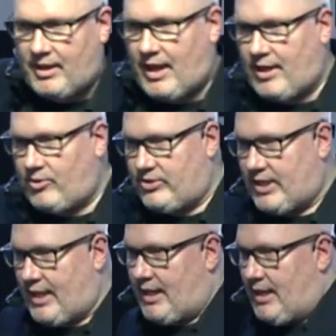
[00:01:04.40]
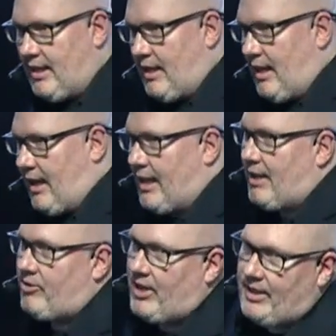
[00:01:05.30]
I could say I had
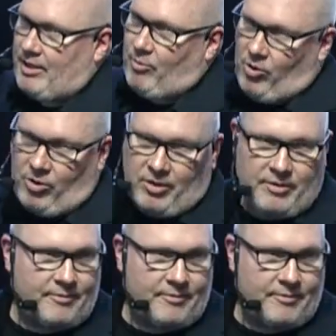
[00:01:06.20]
tried them all.